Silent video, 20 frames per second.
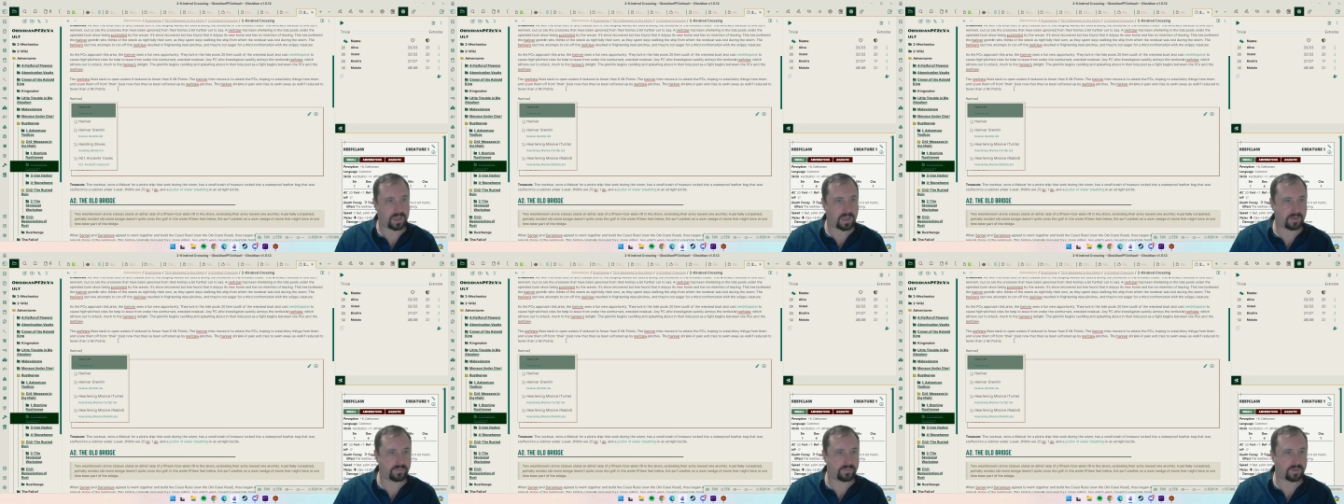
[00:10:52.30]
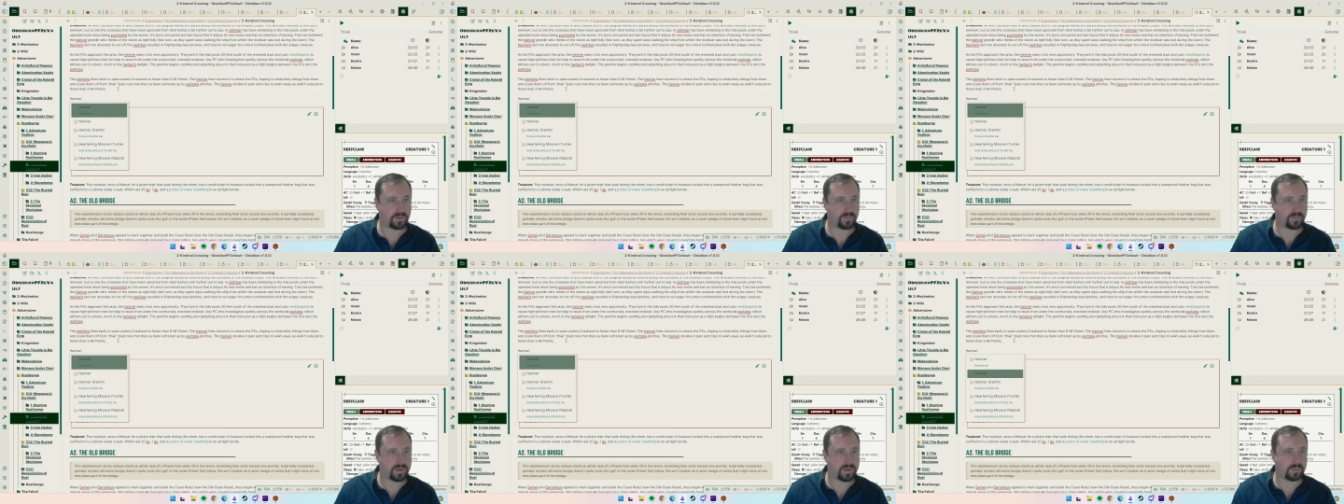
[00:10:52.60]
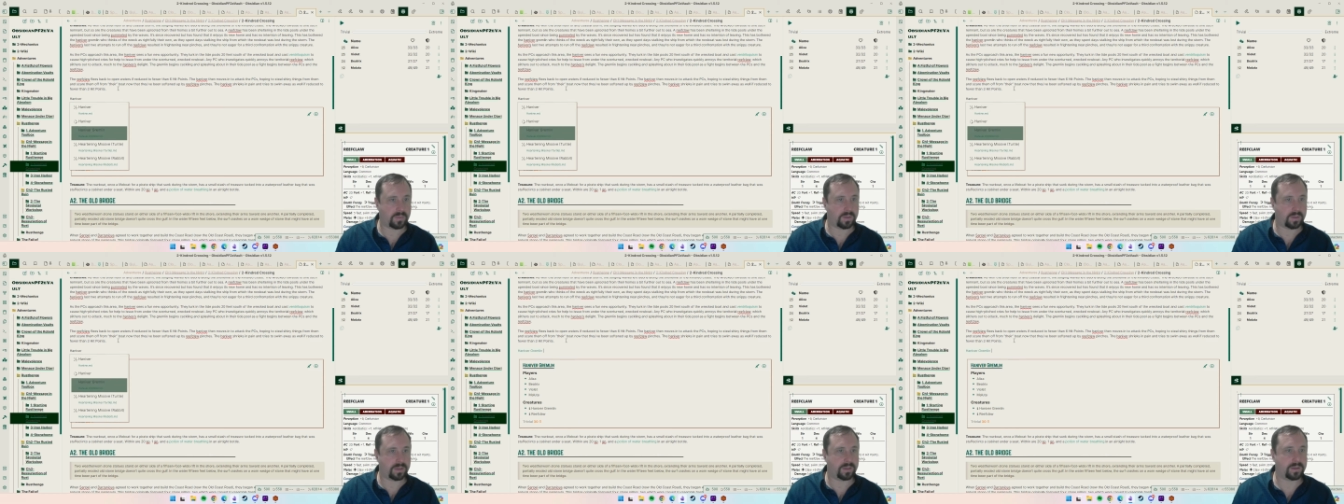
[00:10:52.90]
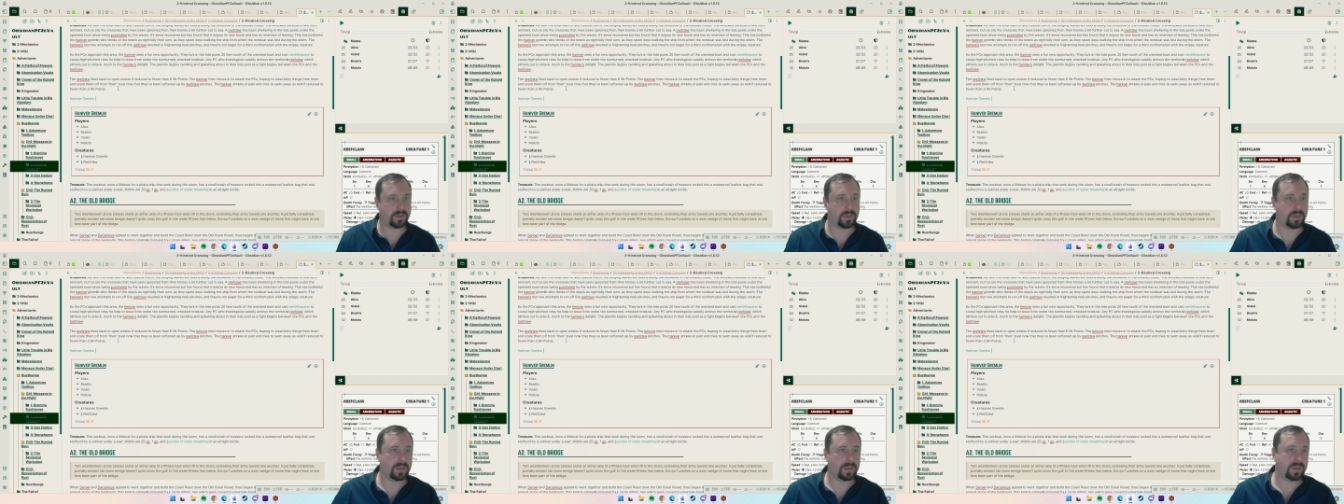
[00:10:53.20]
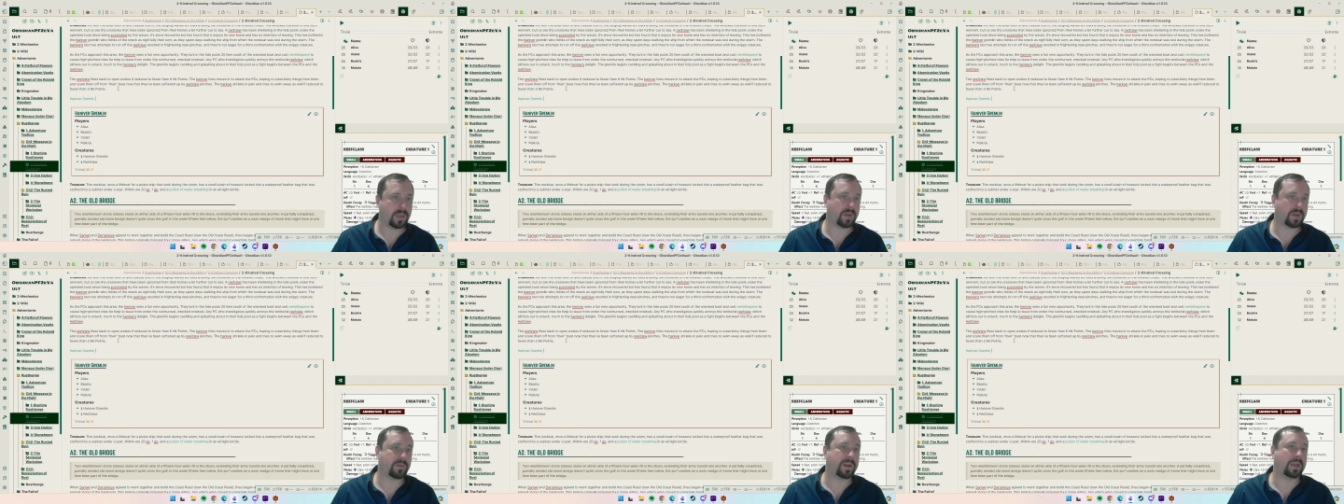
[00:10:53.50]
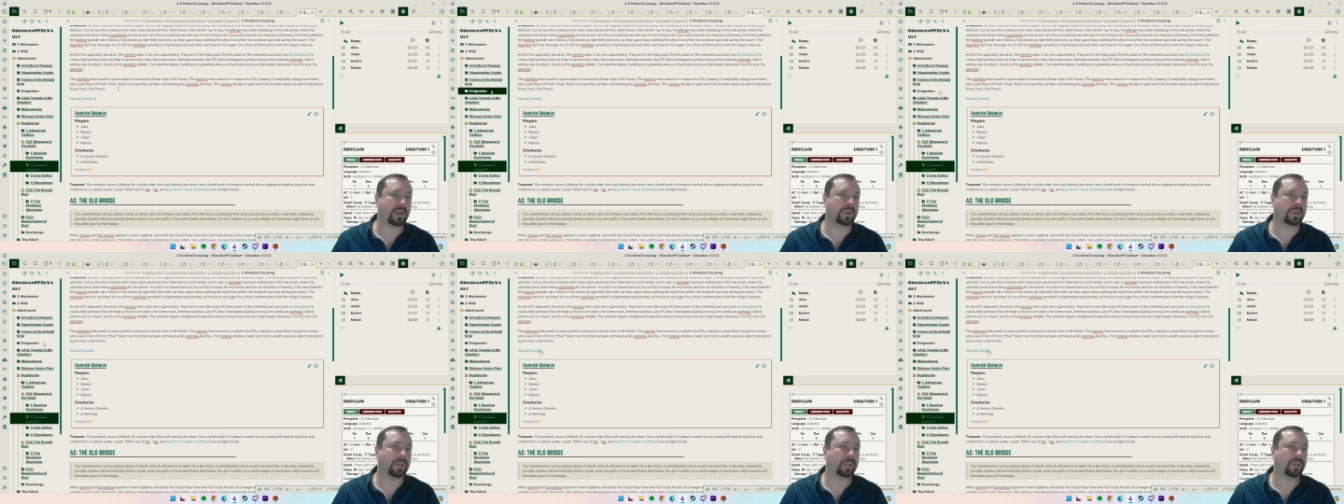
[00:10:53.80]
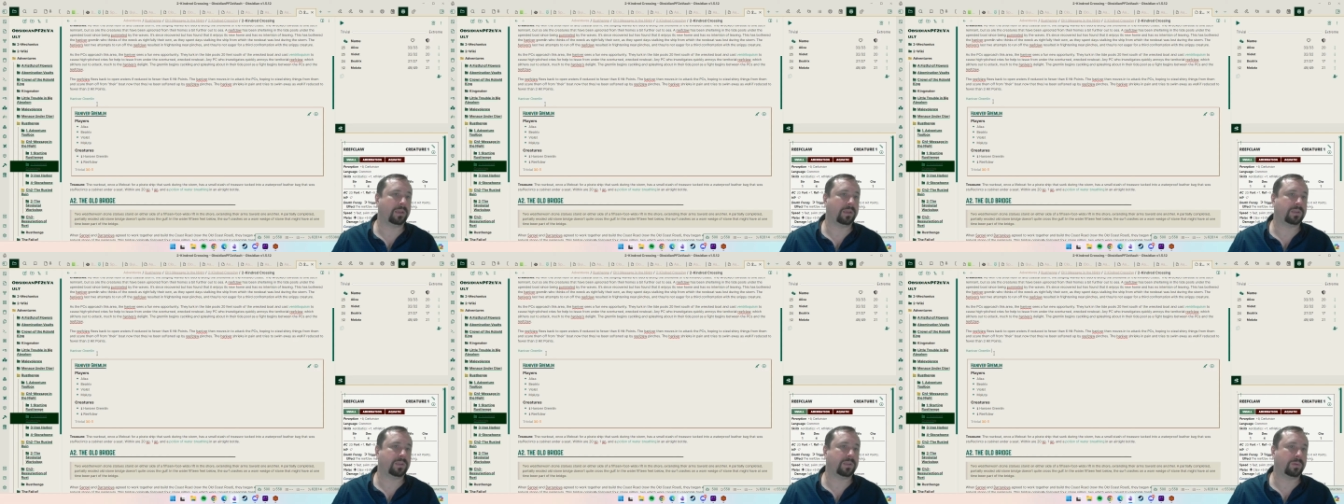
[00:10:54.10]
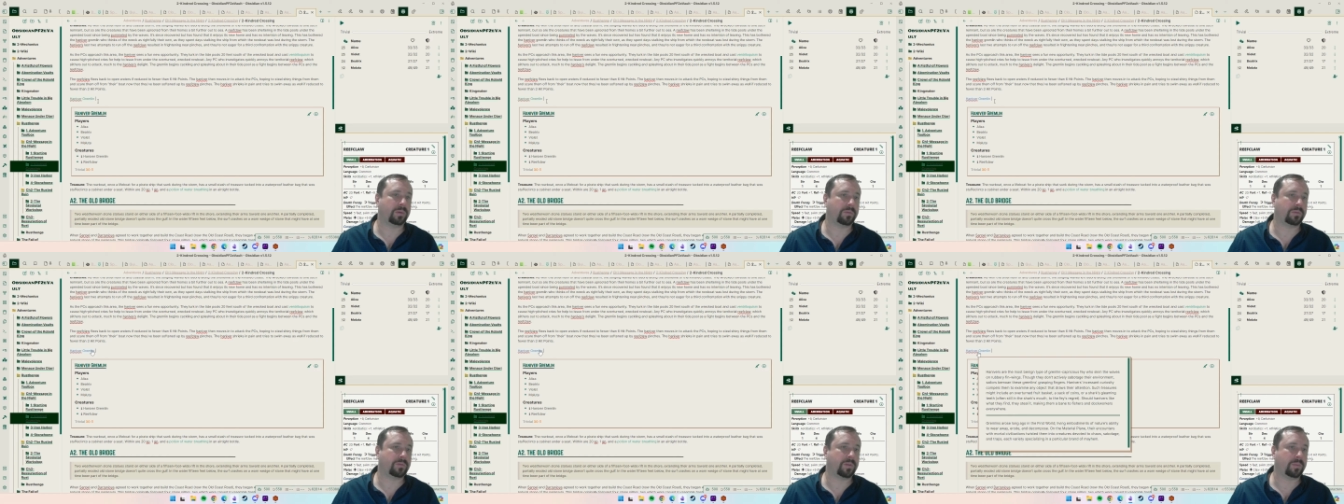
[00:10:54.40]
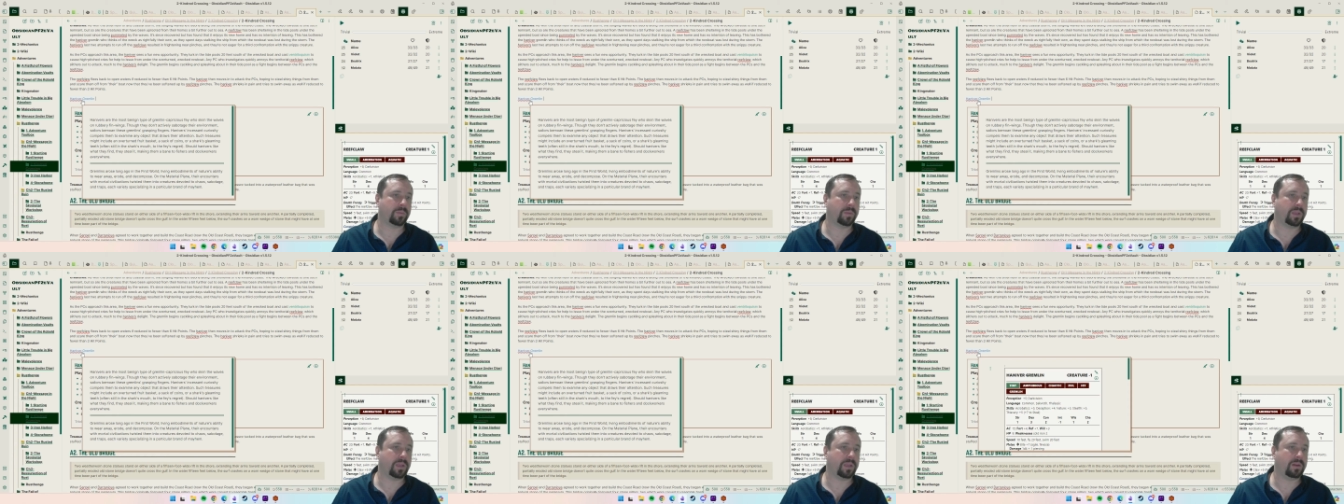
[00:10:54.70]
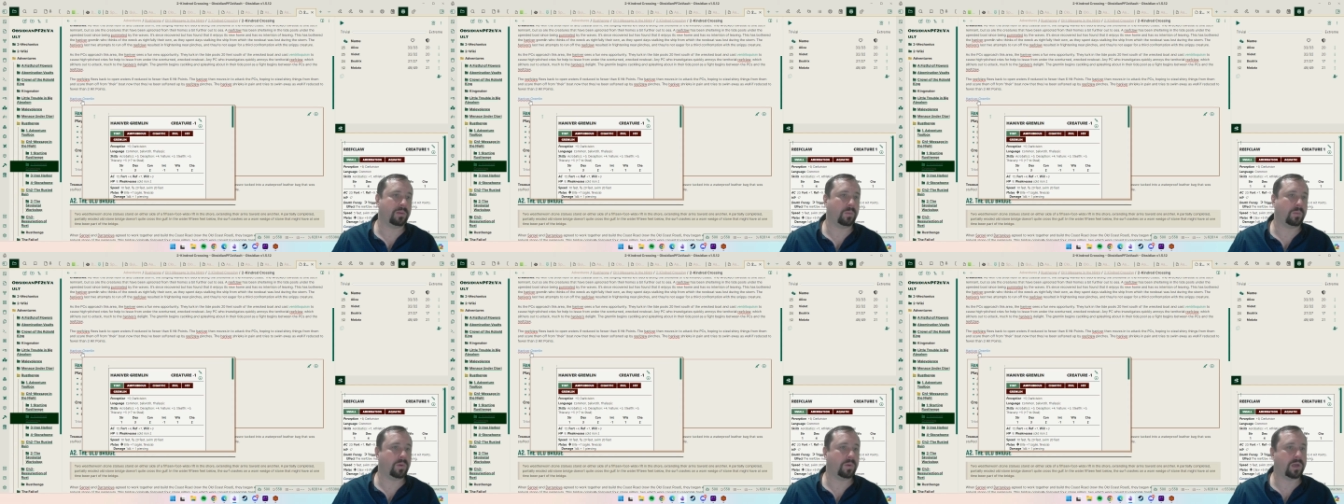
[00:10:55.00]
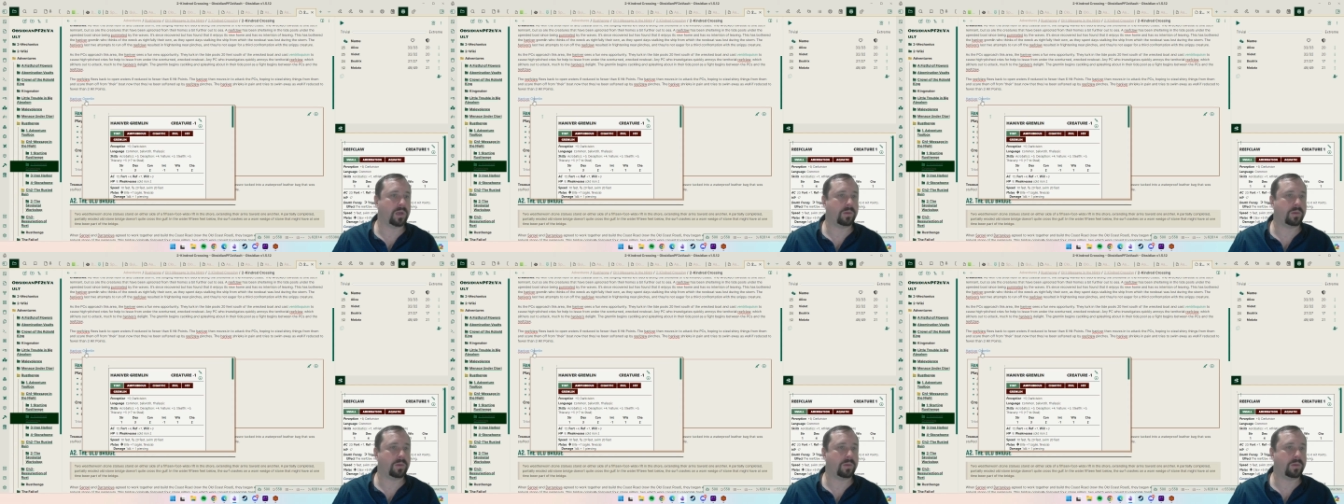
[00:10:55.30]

the Hanover Gremlin and create a link to it from here.